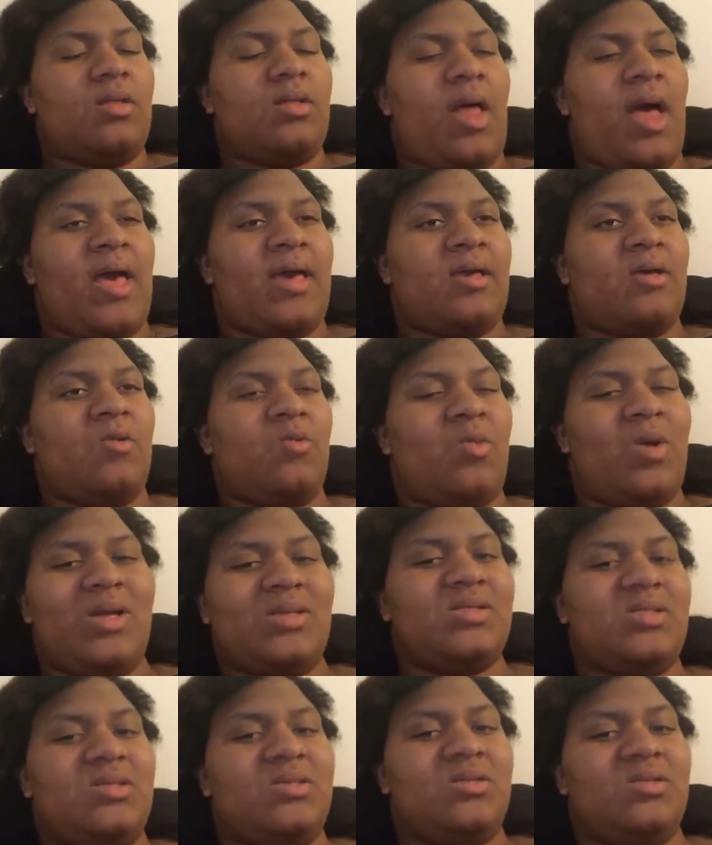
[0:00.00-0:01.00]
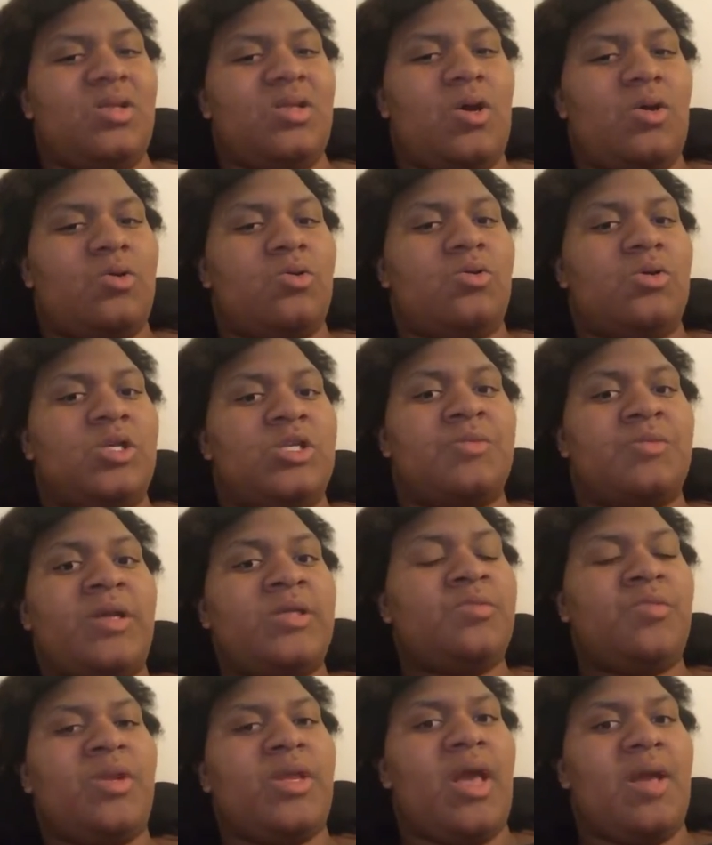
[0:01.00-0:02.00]
Like, what? No.
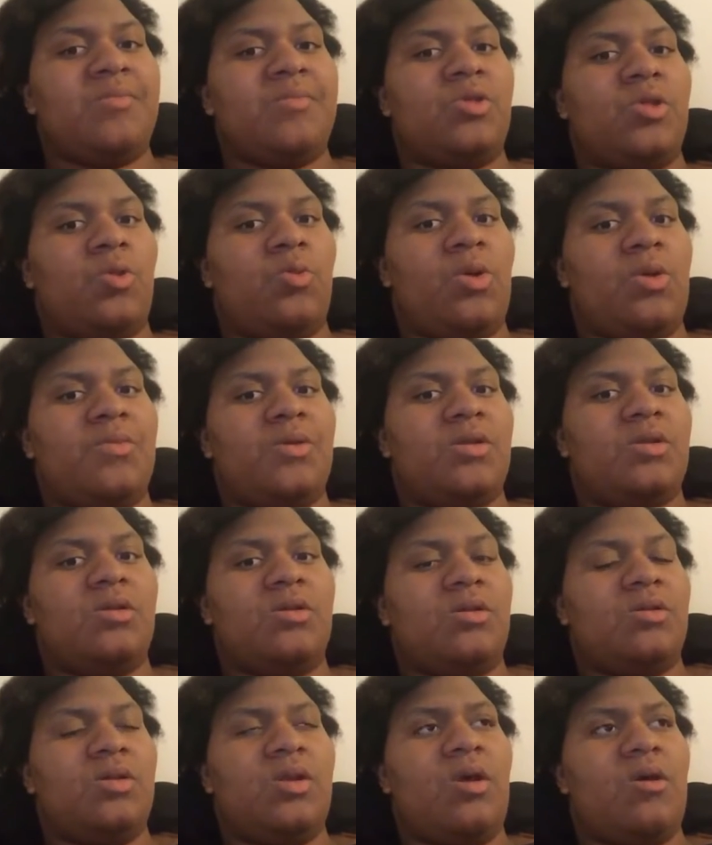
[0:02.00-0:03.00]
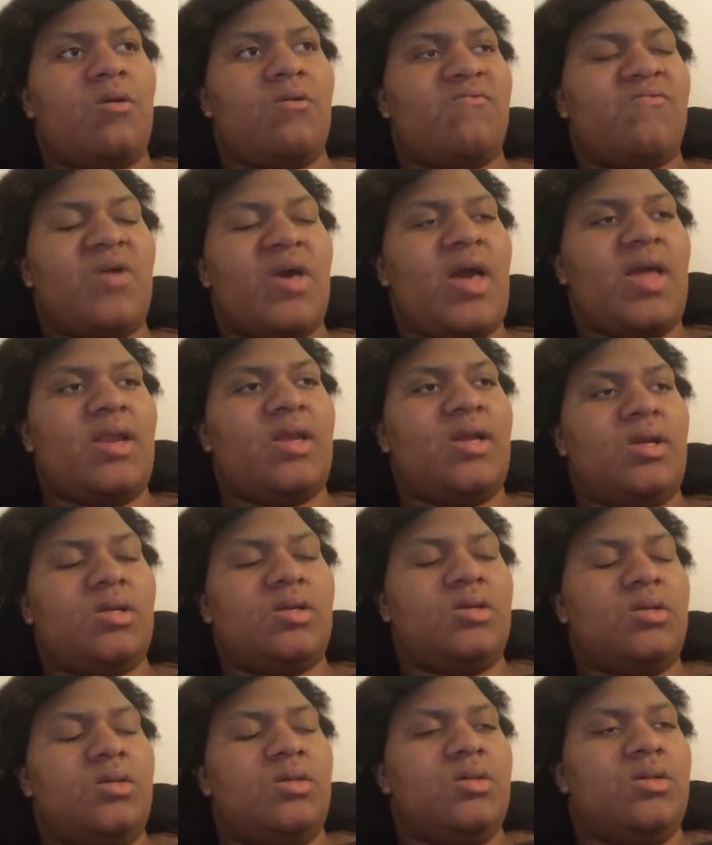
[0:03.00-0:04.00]
Especially when it came to the women. No, fuck out of
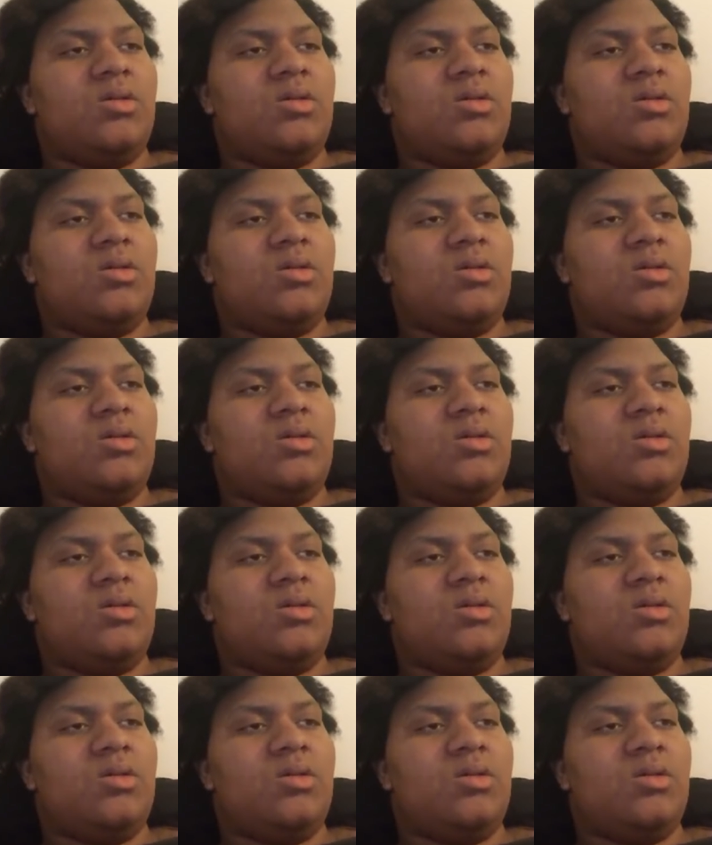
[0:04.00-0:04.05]
here.